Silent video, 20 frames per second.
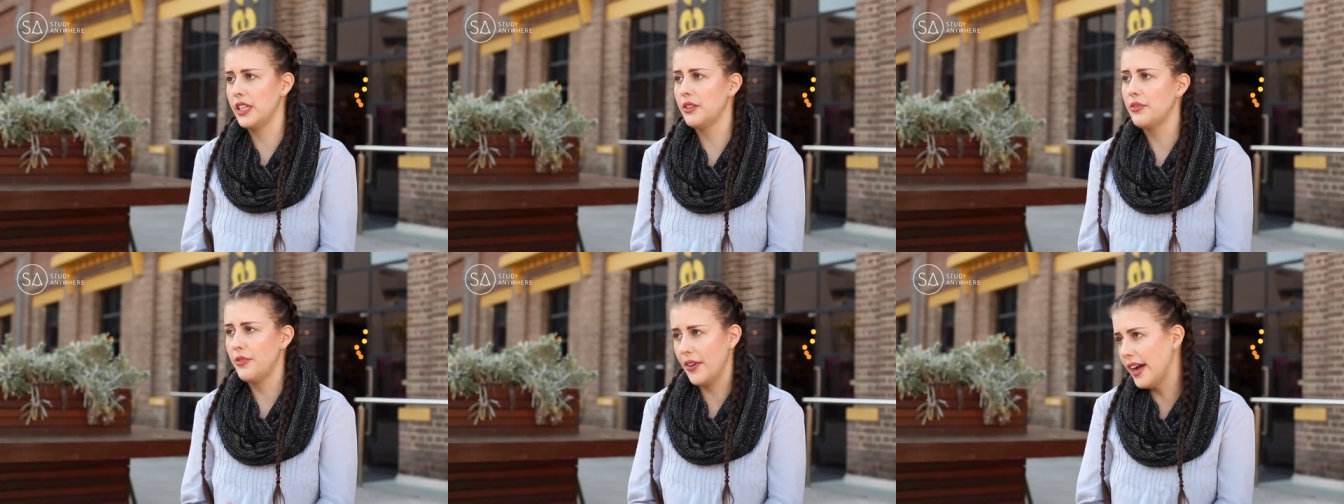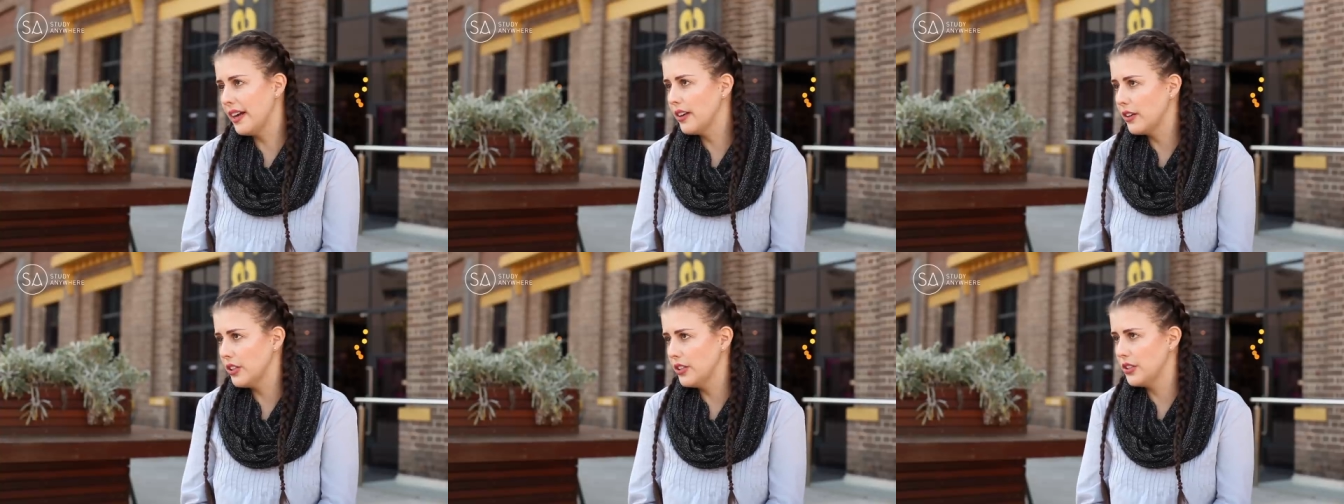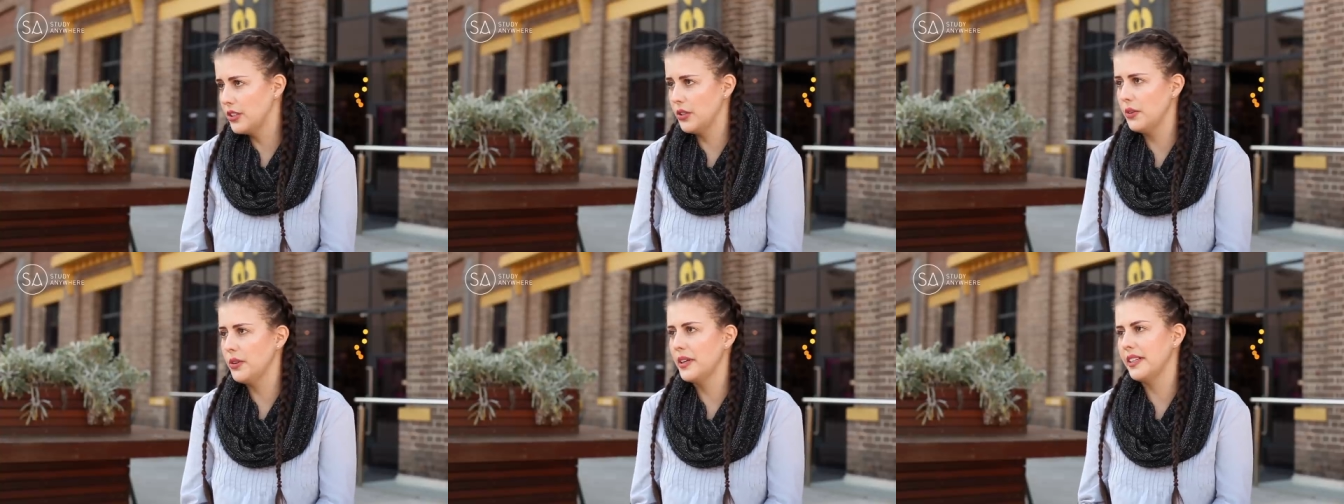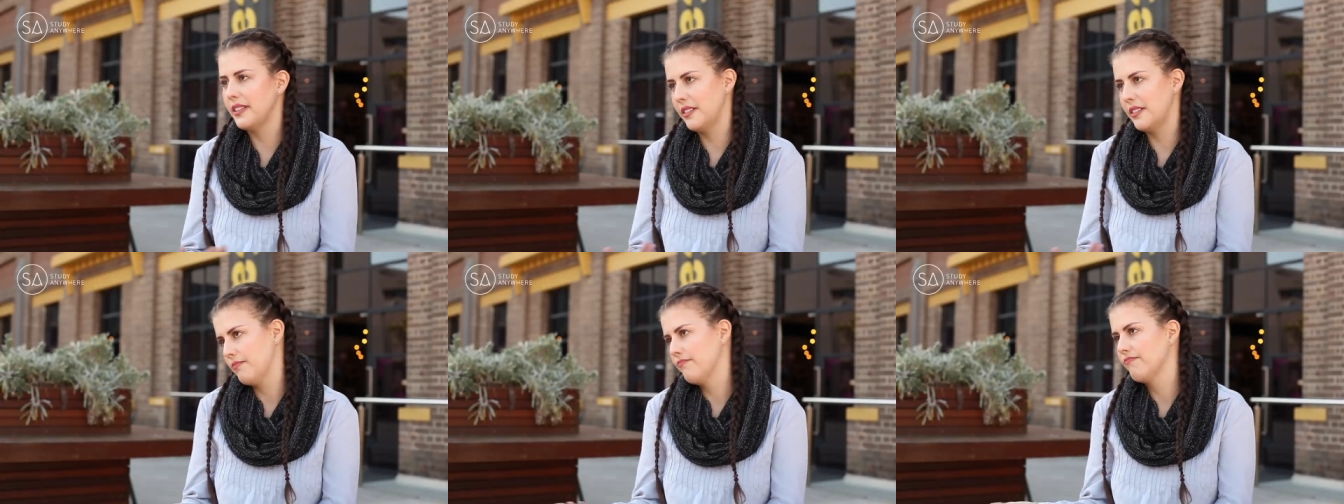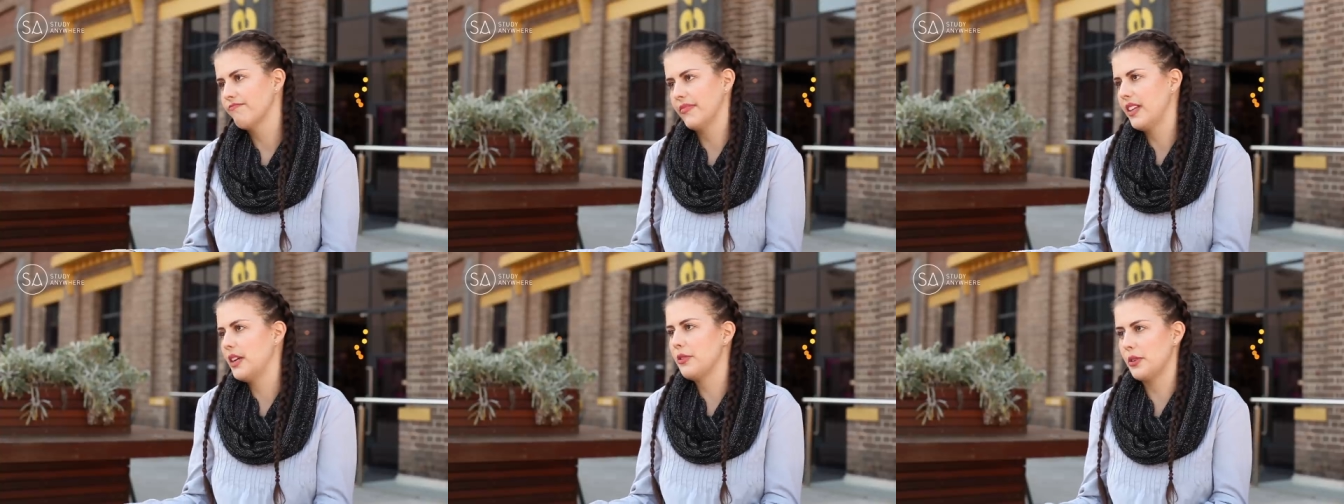If I could do it,
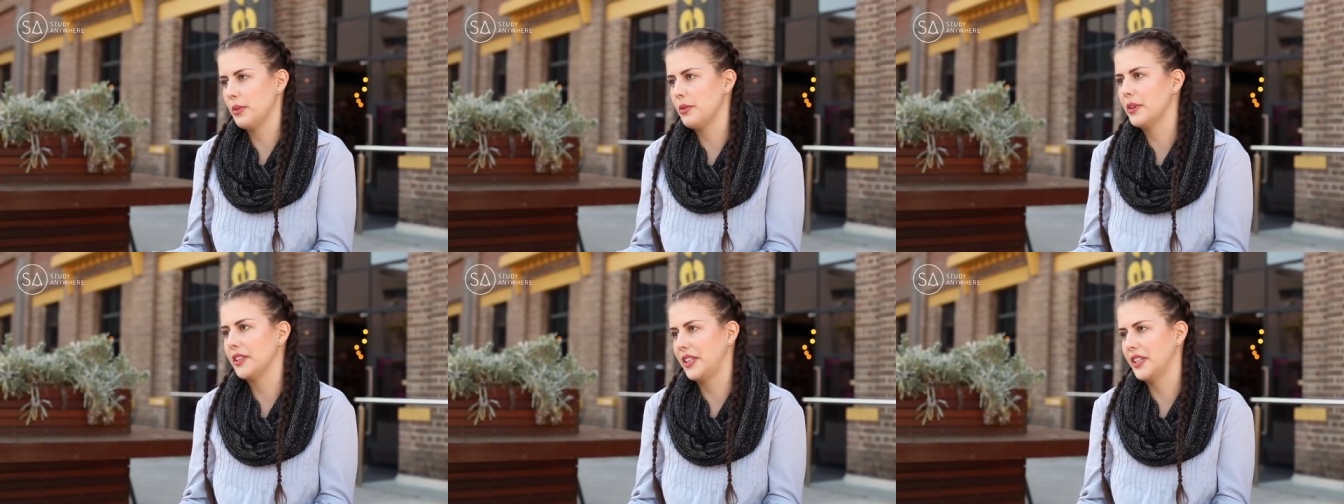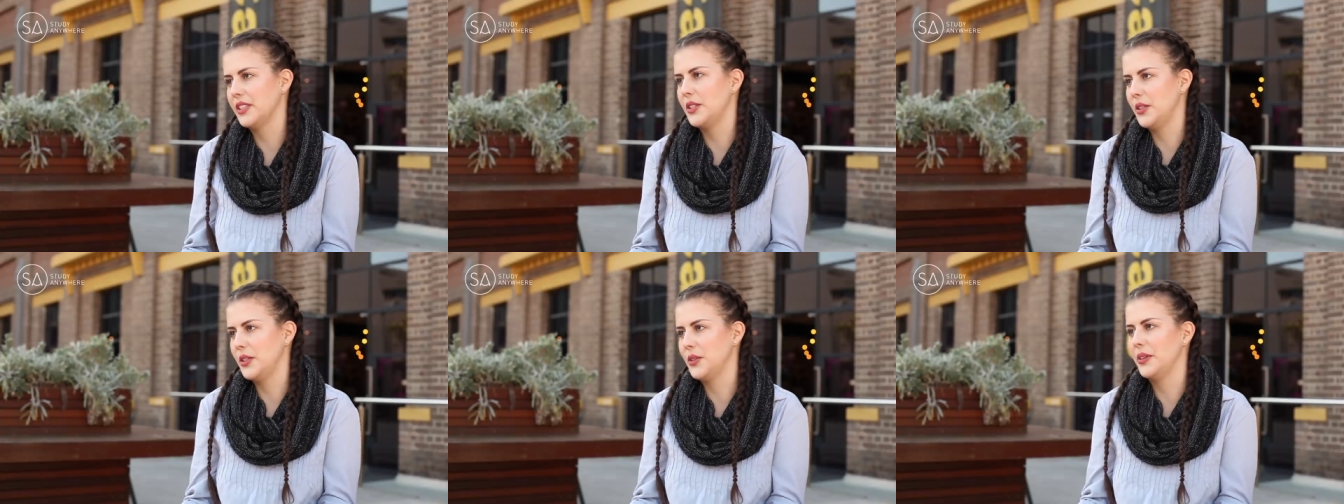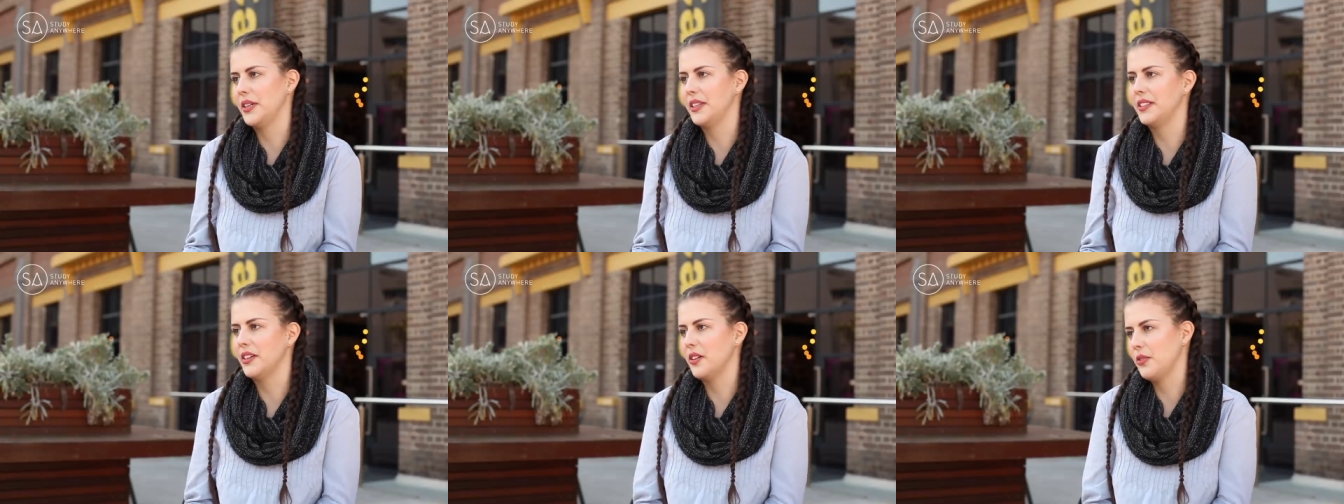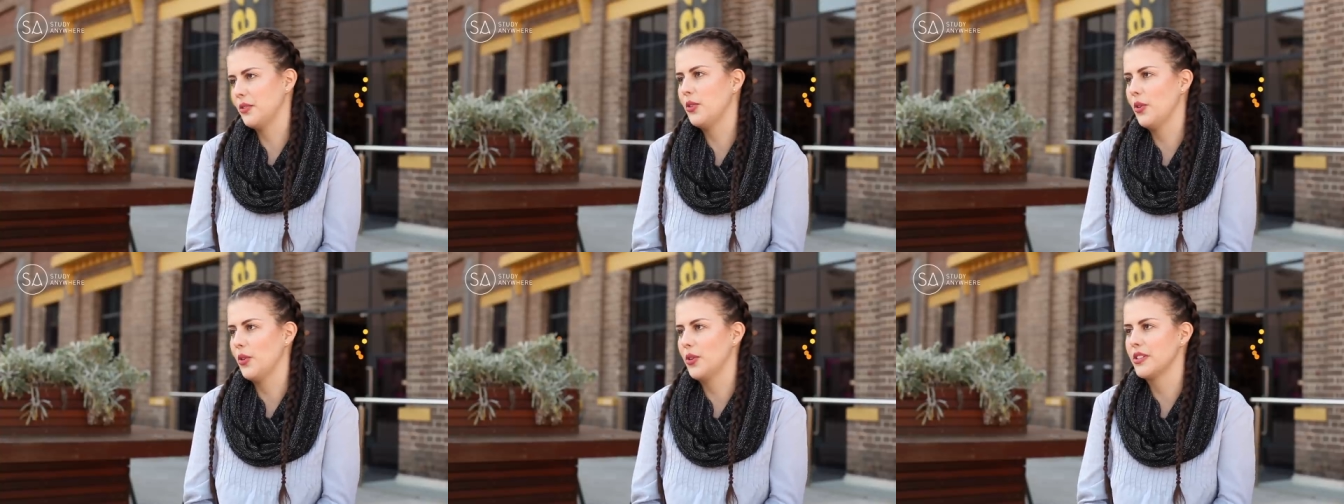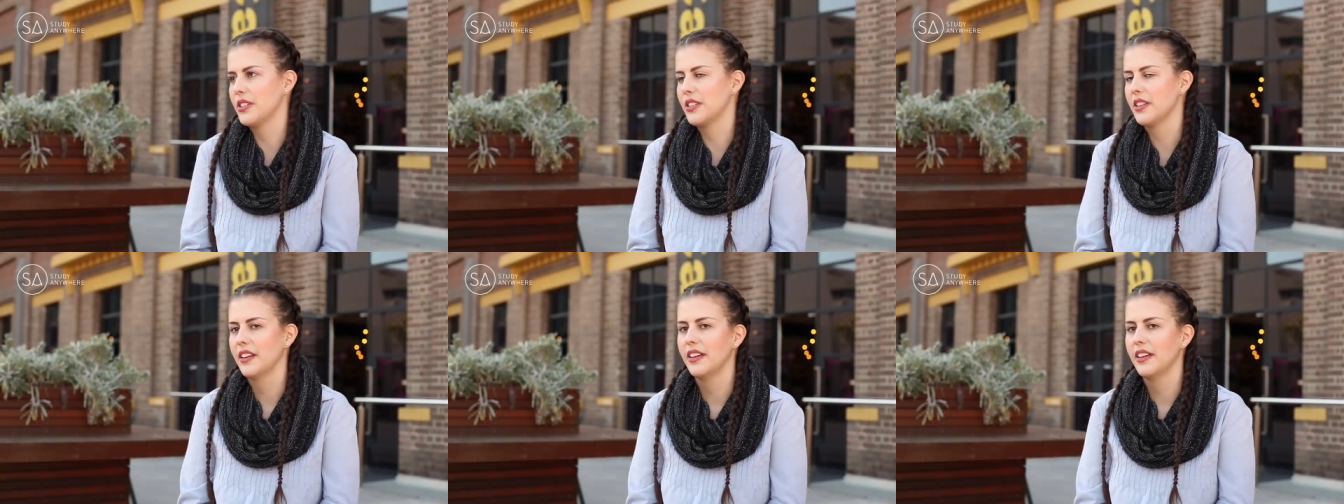everyone can do it, of
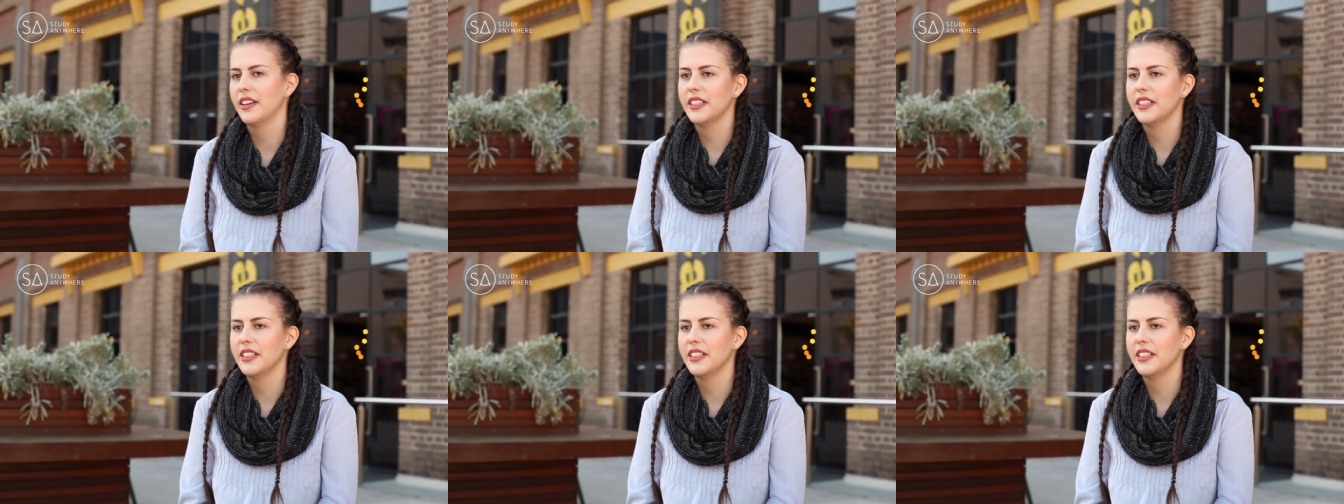course.